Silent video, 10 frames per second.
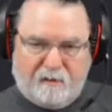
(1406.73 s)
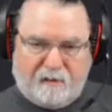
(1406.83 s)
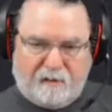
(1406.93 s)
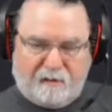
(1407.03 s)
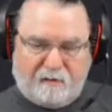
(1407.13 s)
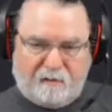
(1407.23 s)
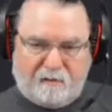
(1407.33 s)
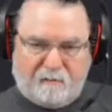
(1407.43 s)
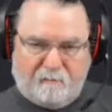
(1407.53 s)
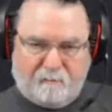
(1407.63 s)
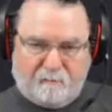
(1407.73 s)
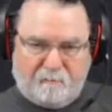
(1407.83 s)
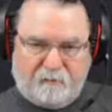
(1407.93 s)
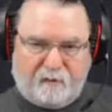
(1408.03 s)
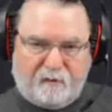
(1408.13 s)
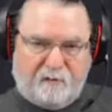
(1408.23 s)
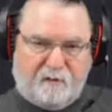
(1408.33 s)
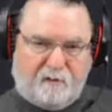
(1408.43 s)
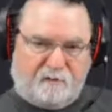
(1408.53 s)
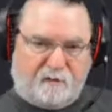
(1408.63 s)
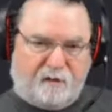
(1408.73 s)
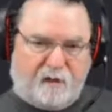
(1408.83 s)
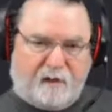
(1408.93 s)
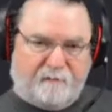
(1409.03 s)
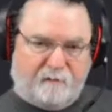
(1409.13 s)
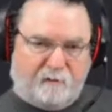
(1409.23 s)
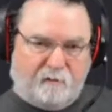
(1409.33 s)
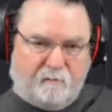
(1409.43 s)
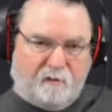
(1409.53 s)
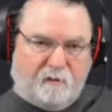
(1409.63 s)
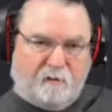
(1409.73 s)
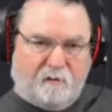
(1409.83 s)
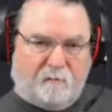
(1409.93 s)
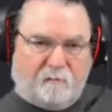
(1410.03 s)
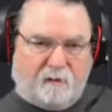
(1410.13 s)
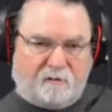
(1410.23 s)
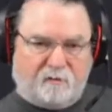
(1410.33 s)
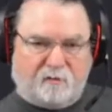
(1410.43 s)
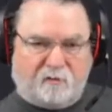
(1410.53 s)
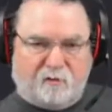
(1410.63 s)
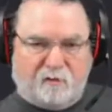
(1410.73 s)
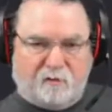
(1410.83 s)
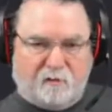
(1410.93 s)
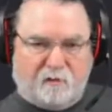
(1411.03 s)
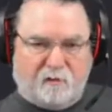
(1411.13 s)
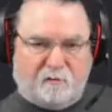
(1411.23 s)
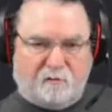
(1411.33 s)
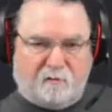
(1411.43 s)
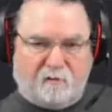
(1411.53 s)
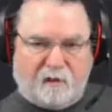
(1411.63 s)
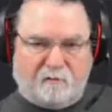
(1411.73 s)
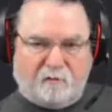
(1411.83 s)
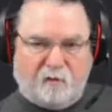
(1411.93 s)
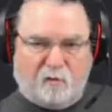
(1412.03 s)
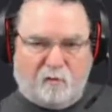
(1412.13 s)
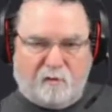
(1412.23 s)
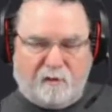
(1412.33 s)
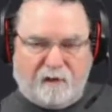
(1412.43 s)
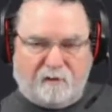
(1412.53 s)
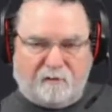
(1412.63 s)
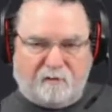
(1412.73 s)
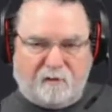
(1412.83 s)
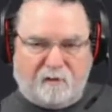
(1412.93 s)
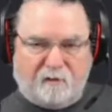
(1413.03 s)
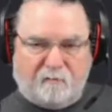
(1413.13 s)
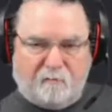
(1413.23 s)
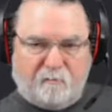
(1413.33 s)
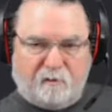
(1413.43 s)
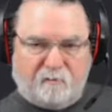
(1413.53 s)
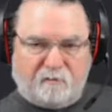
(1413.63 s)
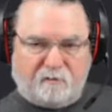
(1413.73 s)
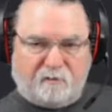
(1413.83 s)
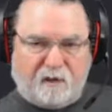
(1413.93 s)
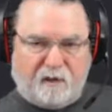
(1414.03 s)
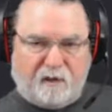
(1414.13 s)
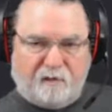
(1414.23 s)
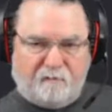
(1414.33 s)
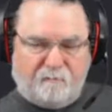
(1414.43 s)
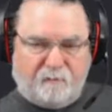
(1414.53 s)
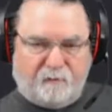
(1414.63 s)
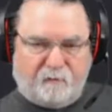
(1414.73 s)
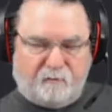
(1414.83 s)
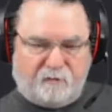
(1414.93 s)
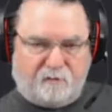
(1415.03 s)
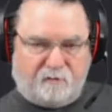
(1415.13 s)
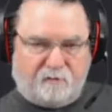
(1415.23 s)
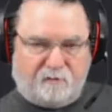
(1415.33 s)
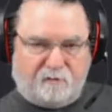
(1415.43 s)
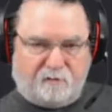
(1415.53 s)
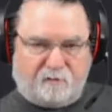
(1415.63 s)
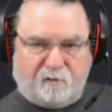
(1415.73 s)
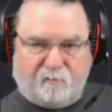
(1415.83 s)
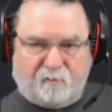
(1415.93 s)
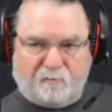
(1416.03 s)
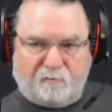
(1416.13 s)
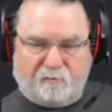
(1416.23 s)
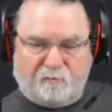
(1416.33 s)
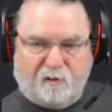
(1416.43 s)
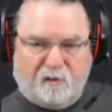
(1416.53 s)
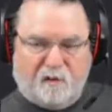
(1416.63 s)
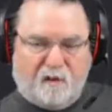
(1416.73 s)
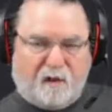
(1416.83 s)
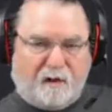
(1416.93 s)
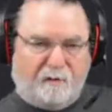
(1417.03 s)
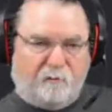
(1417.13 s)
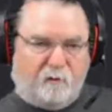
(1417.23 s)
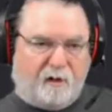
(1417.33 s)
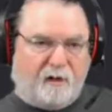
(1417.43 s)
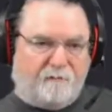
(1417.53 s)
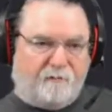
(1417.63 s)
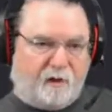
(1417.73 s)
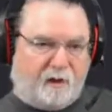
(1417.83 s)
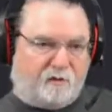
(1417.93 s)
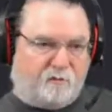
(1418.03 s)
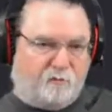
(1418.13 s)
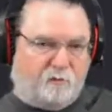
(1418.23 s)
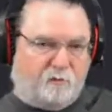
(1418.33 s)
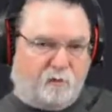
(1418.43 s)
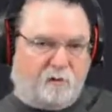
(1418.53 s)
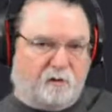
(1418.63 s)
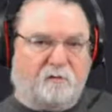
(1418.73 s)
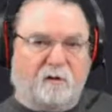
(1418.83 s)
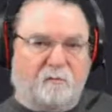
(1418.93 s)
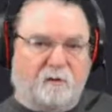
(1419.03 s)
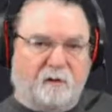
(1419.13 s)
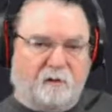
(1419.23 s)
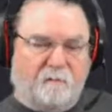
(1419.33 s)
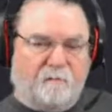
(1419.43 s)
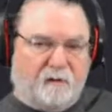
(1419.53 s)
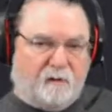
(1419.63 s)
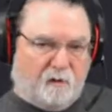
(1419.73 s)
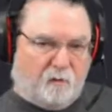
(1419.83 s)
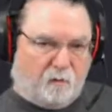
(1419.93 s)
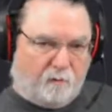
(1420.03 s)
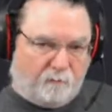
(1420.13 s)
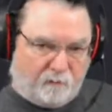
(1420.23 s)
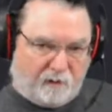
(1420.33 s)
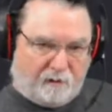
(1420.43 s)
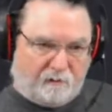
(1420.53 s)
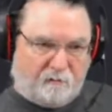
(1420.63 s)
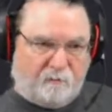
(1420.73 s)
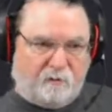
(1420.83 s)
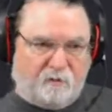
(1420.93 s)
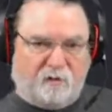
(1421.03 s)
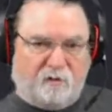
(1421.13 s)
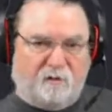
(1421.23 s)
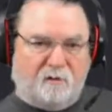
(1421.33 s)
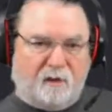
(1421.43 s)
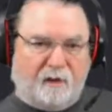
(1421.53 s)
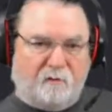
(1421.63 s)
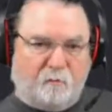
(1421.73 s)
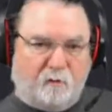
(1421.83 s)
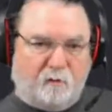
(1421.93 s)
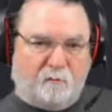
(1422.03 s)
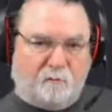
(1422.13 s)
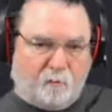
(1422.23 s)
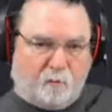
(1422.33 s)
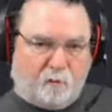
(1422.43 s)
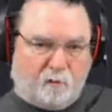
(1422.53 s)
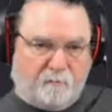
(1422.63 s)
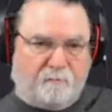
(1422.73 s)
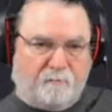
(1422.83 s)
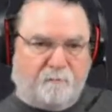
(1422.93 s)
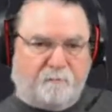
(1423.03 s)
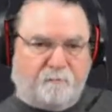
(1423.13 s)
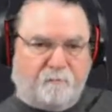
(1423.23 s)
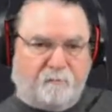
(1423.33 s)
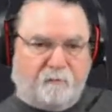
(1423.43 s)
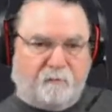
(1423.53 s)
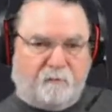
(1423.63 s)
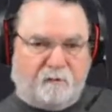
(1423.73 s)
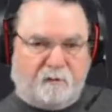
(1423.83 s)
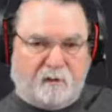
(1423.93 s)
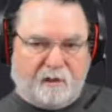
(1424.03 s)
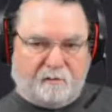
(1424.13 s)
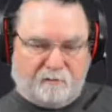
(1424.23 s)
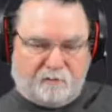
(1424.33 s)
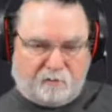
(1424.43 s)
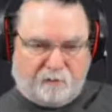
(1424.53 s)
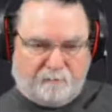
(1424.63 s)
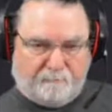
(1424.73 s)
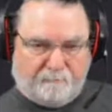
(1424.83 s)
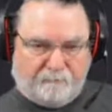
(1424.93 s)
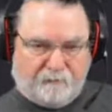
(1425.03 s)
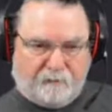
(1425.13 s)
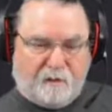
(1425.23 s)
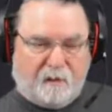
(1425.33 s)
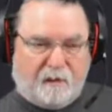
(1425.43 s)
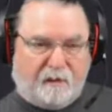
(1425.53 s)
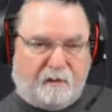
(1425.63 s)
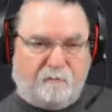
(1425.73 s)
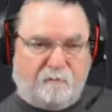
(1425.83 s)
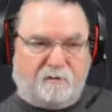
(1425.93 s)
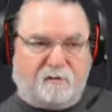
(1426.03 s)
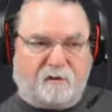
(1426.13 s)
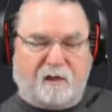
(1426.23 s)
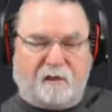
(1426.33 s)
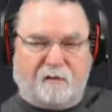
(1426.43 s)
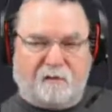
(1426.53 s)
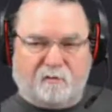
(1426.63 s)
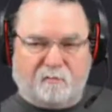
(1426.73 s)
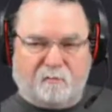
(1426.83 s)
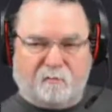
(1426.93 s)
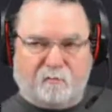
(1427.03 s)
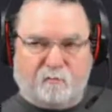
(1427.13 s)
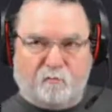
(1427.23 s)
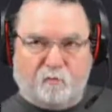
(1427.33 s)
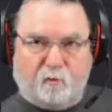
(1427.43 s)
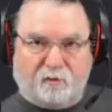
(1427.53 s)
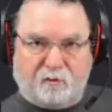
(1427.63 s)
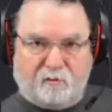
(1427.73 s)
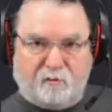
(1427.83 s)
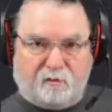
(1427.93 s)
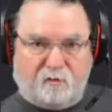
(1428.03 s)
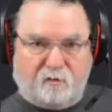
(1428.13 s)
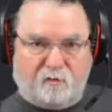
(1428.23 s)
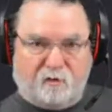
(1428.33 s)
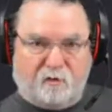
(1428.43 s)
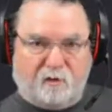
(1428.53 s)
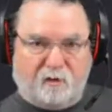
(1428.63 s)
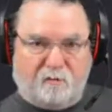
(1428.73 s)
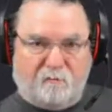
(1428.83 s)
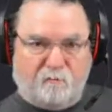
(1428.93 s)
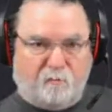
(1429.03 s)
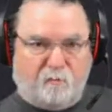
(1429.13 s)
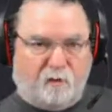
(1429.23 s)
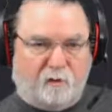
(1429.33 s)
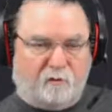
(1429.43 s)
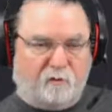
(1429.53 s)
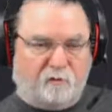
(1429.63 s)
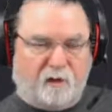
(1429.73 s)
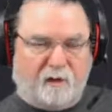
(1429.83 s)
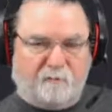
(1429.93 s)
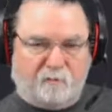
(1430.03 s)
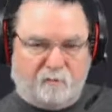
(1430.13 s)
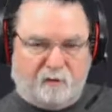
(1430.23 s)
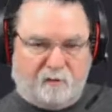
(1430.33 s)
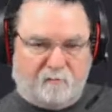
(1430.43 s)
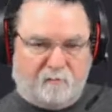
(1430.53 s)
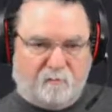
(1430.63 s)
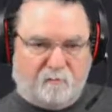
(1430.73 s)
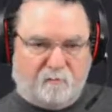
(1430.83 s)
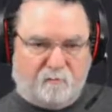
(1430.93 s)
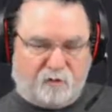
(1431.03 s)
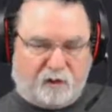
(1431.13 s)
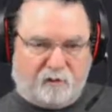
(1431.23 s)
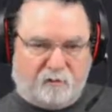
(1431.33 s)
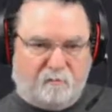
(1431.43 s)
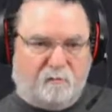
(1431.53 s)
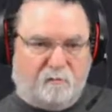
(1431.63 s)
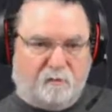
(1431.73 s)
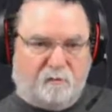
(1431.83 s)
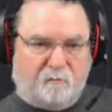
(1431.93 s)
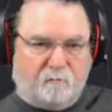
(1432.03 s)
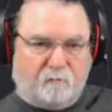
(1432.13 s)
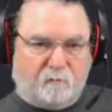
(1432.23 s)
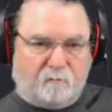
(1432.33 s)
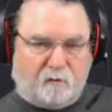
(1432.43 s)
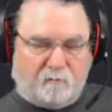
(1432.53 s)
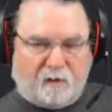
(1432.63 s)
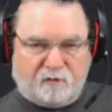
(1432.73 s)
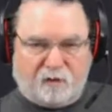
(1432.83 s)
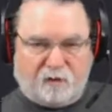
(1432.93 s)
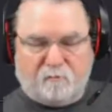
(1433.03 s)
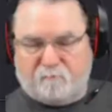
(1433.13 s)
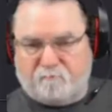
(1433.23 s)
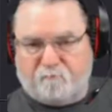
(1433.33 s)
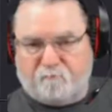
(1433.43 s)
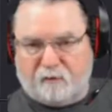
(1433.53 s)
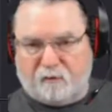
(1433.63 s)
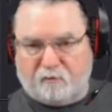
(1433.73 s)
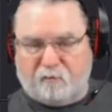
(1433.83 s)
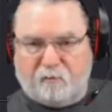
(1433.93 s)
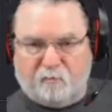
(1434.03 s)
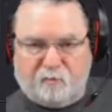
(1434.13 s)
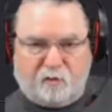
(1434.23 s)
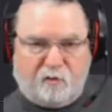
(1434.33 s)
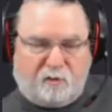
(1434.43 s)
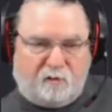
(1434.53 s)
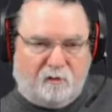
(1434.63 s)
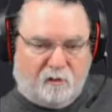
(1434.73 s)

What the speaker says: And then instead of having my sister and Thor and Alex and I and me and Mrs. K and, you know, just this is illustrative purposes, I will have an actual working thumbnail. One for Daily Davinci and one for the nightly stream. And if Mrs. K gets where she wants to do a cooking 1 or 2 times a week channel on my channel, then I'll do one with cooking.